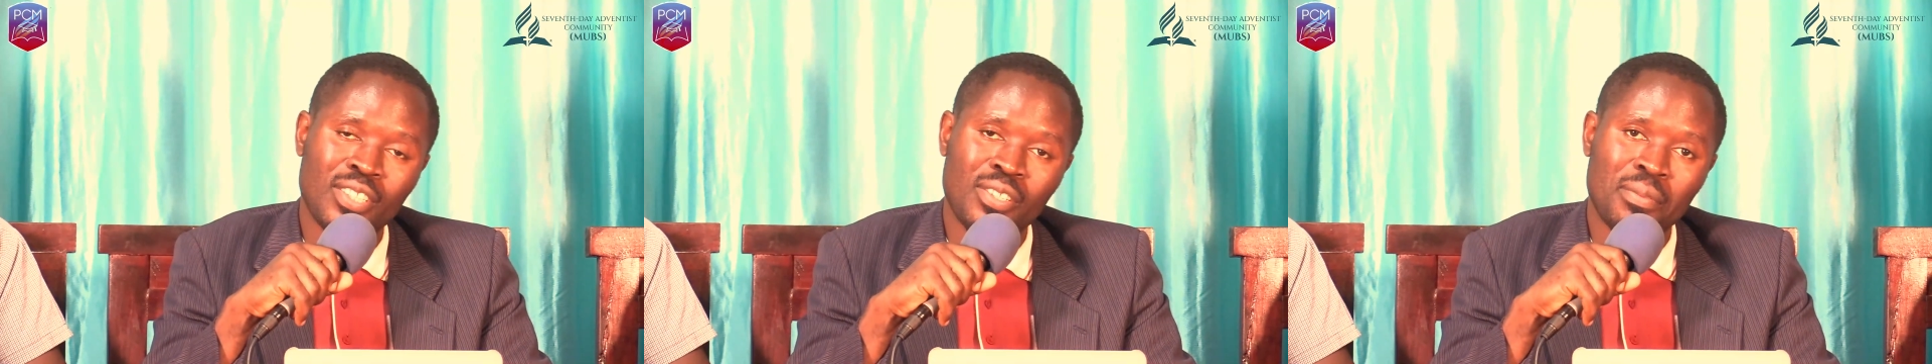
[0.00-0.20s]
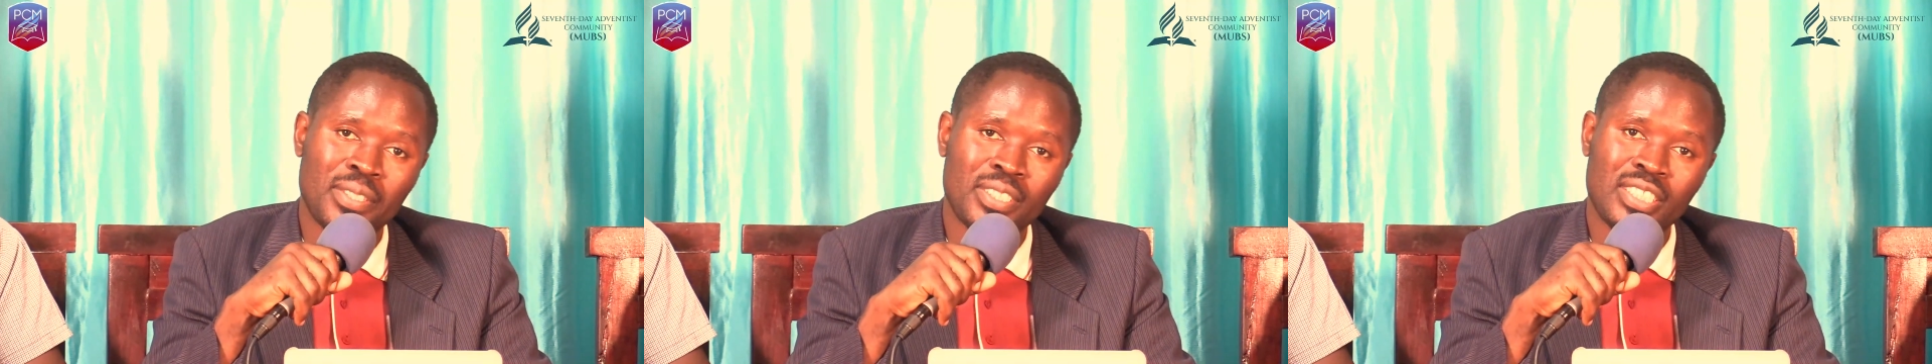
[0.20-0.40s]
a
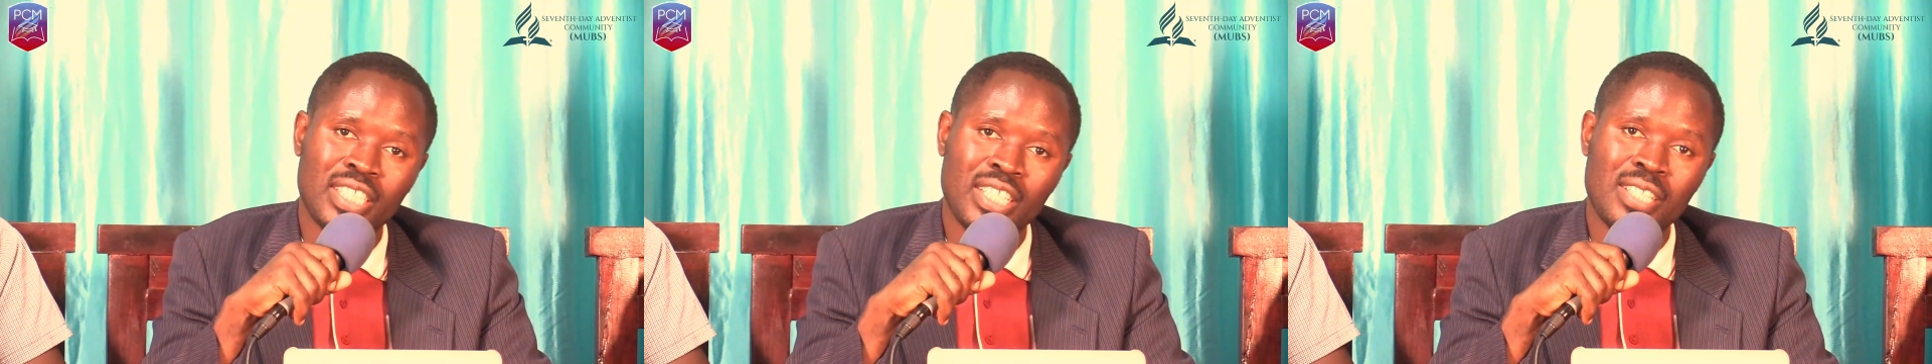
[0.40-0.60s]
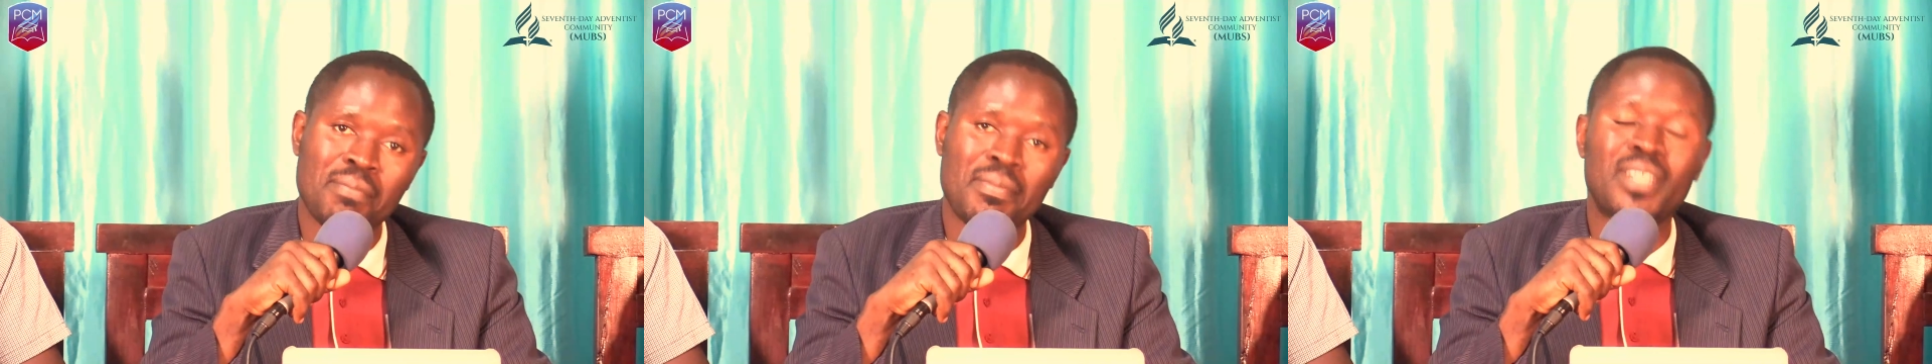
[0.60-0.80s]
common
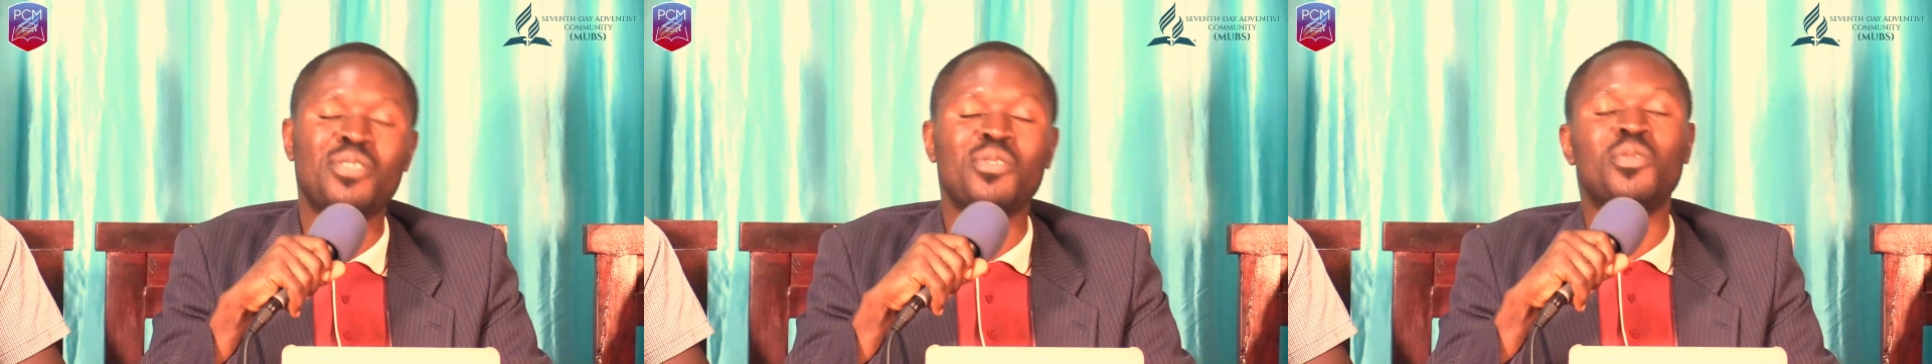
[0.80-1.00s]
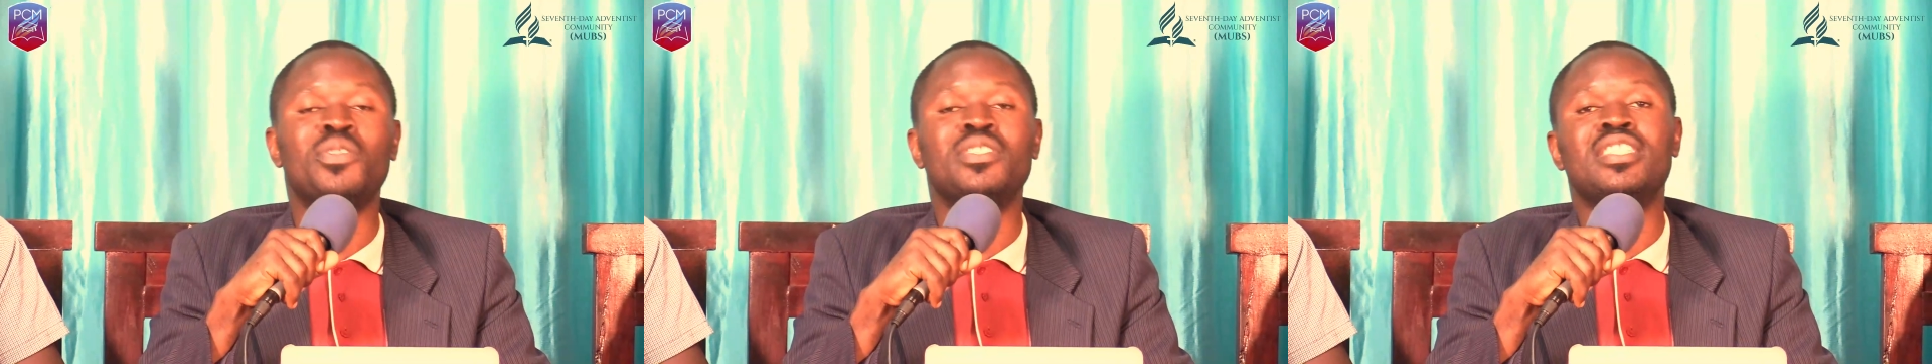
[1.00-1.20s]
child, but
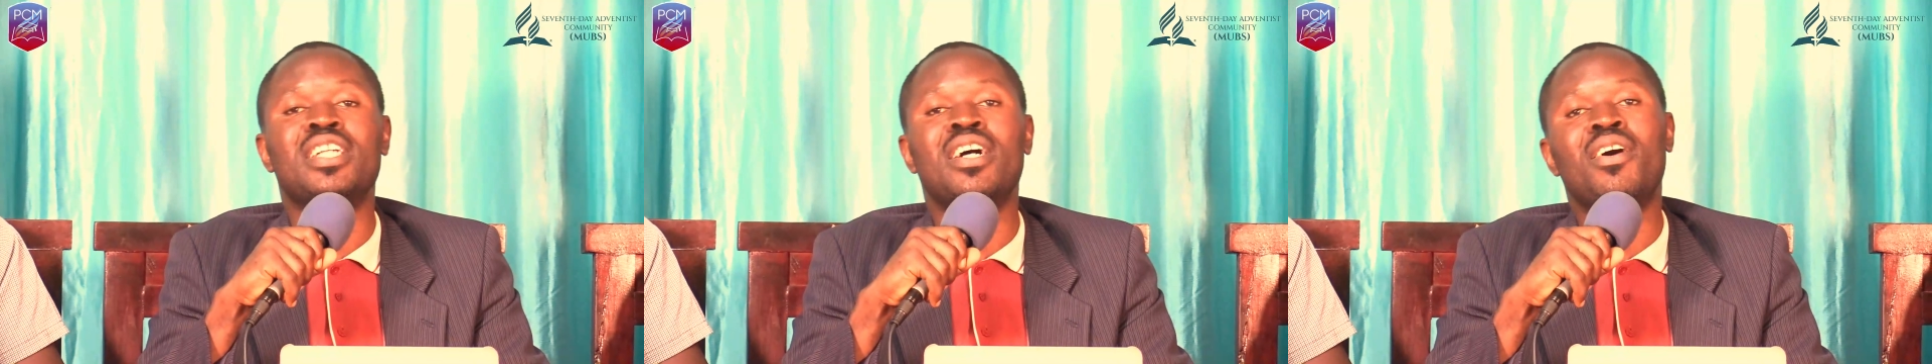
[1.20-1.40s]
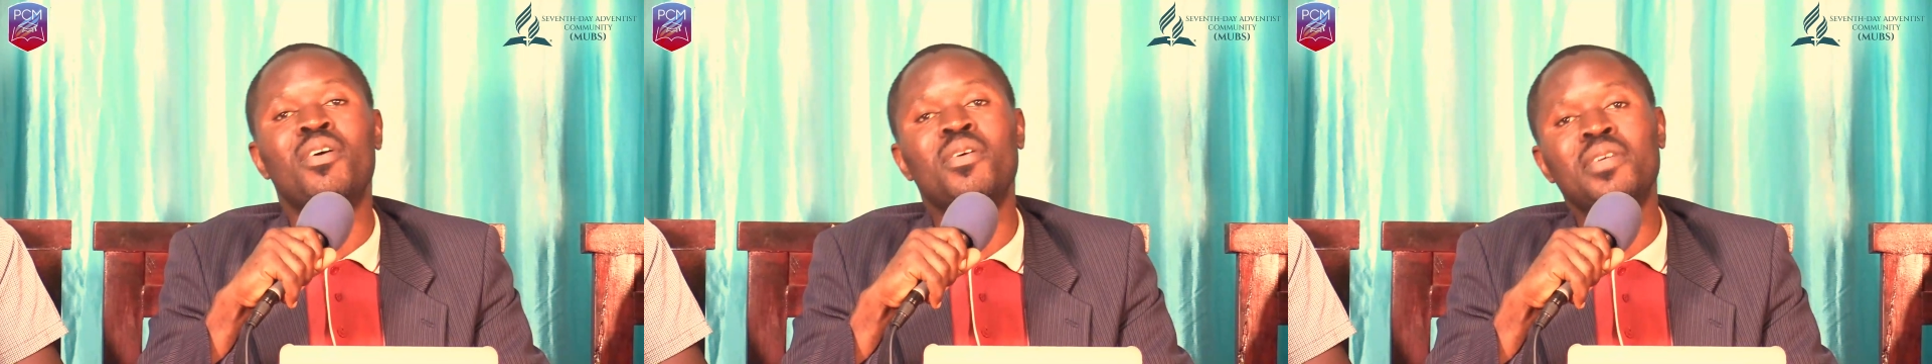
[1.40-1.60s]
was
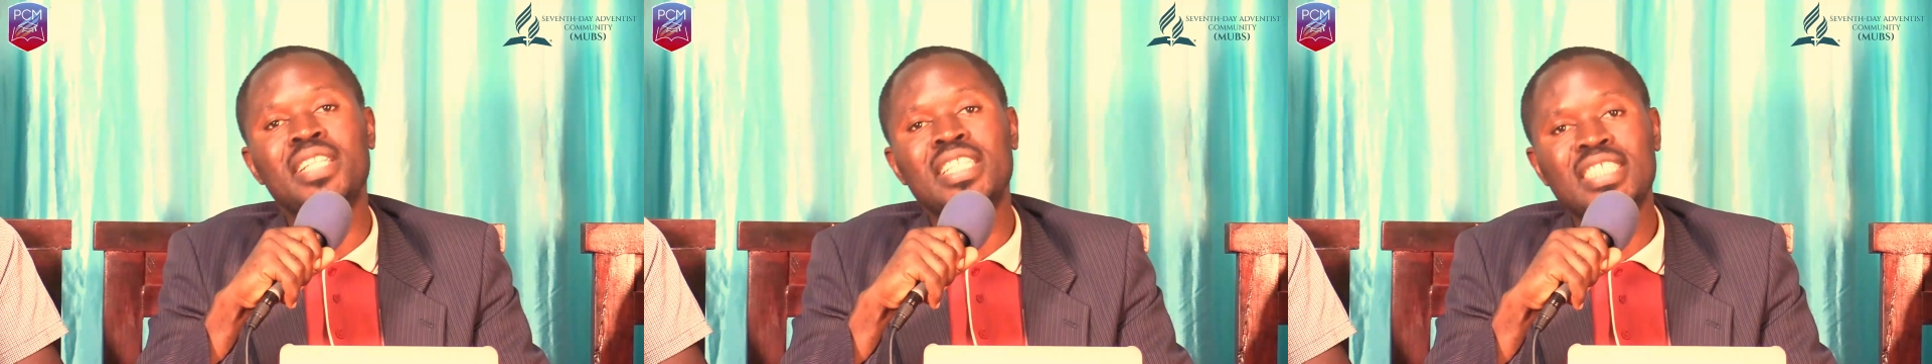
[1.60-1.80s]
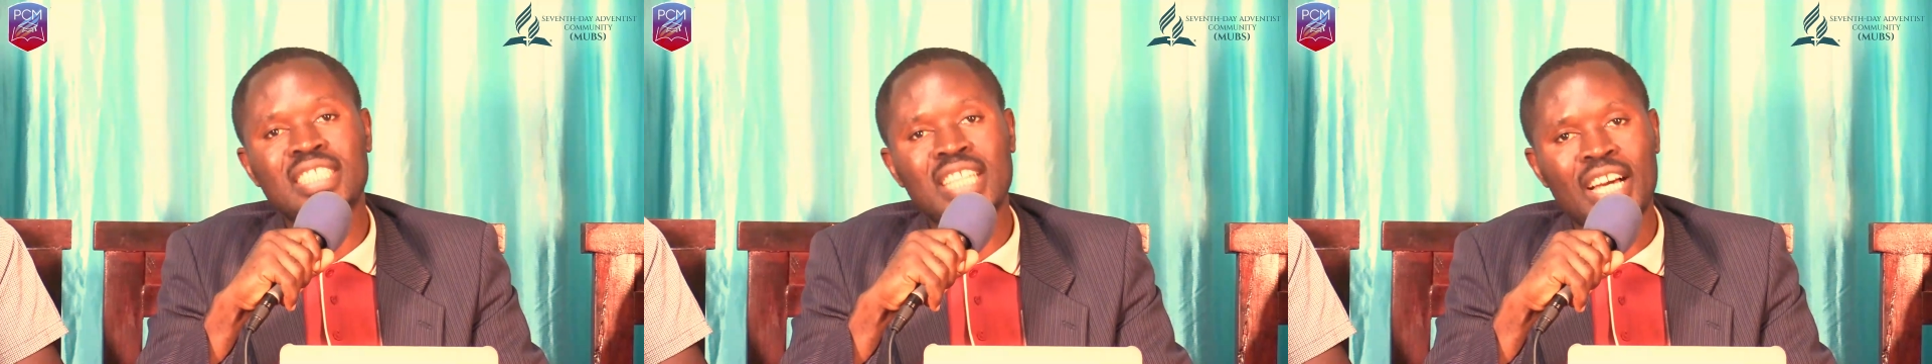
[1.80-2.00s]
the
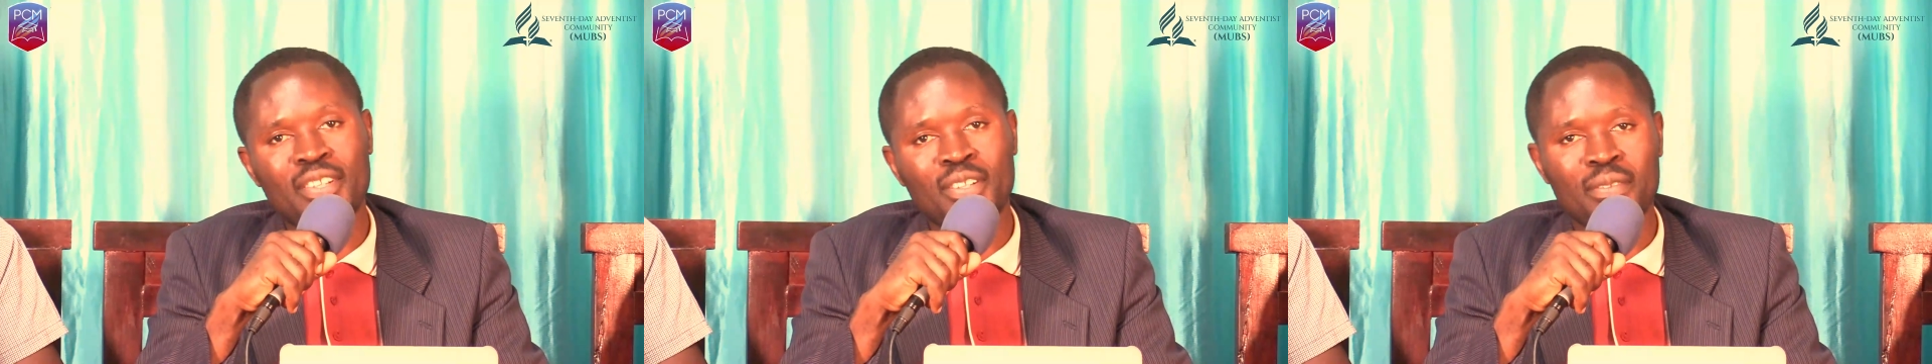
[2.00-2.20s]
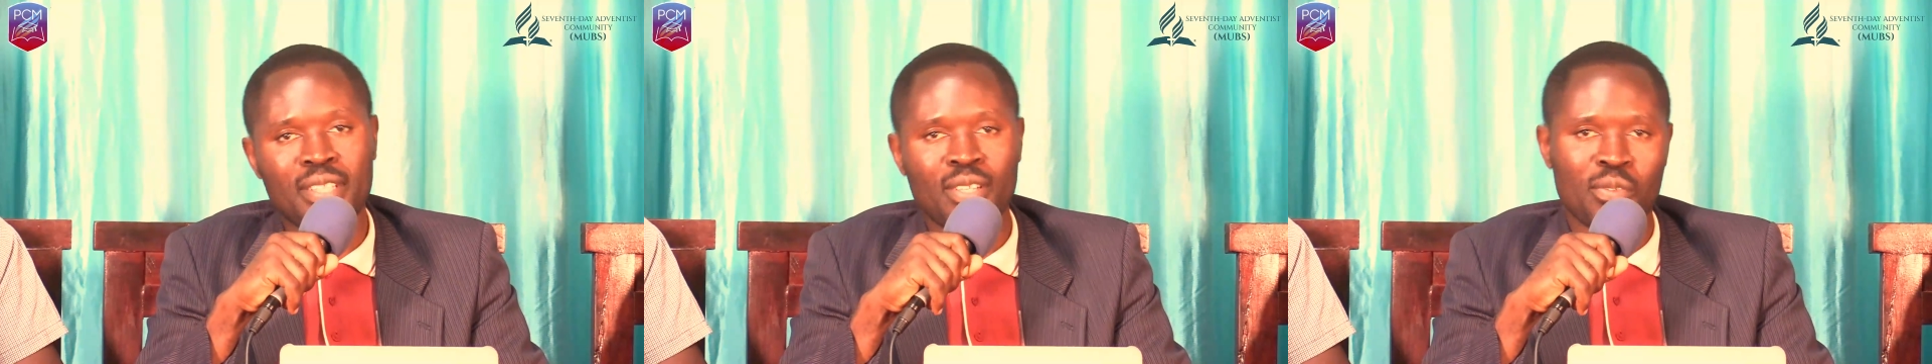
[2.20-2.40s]
only son
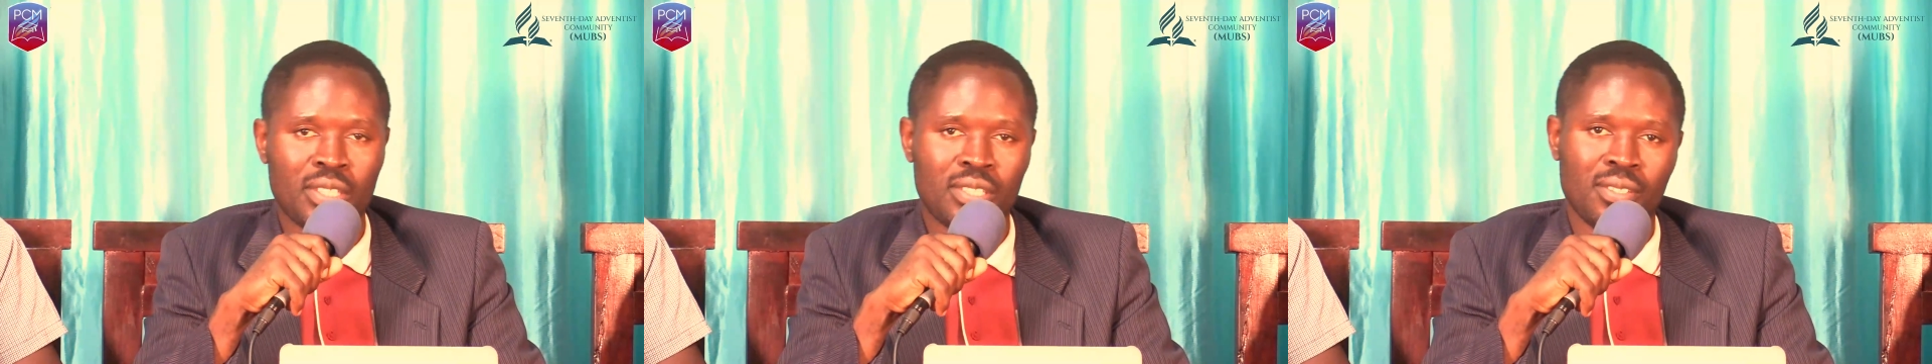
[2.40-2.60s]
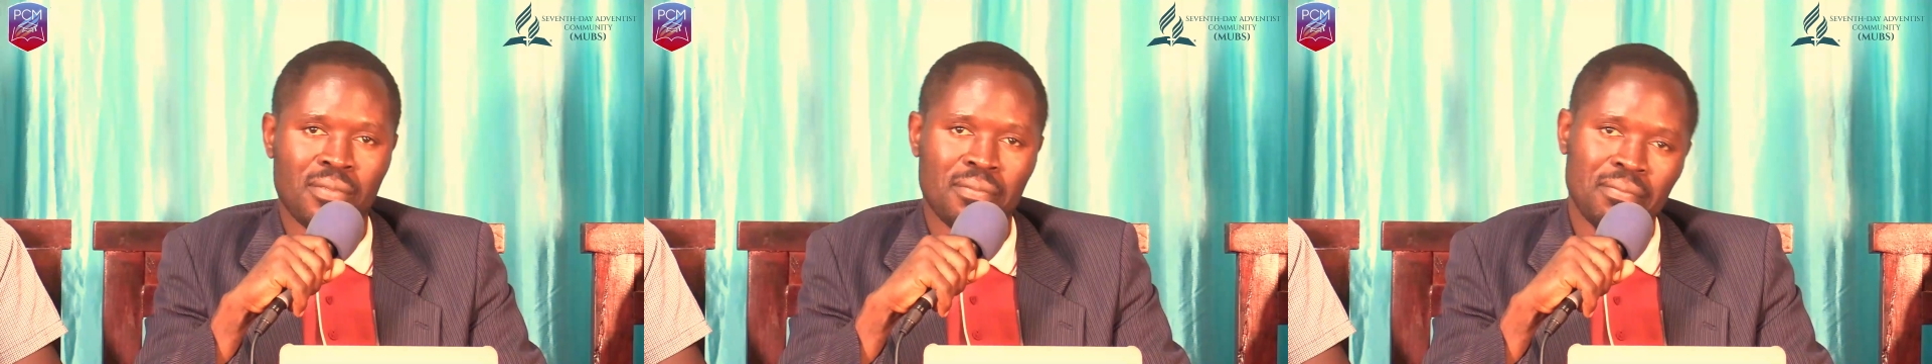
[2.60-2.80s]
of the
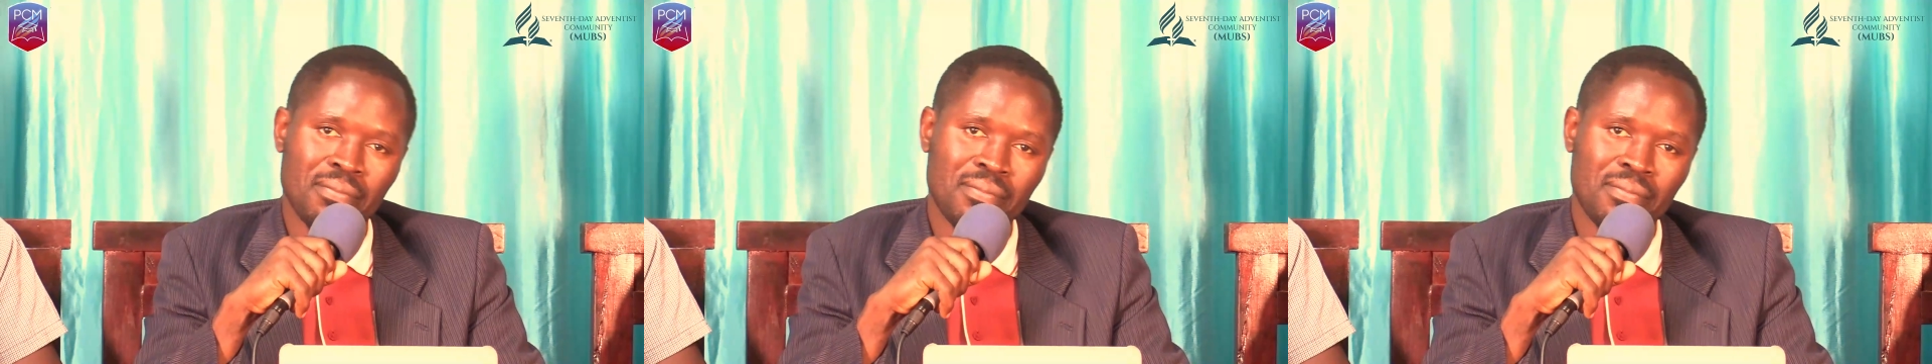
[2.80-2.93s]
widow.